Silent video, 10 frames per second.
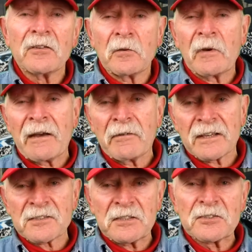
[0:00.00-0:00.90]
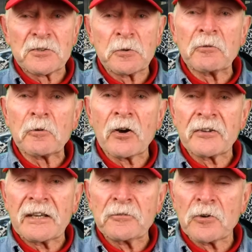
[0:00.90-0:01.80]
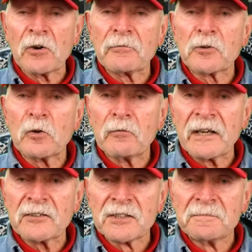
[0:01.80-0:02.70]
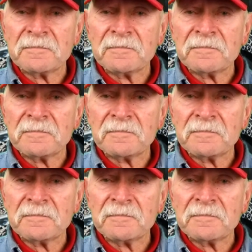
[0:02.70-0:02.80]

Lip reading: to have access to a right-hand drive Corvette.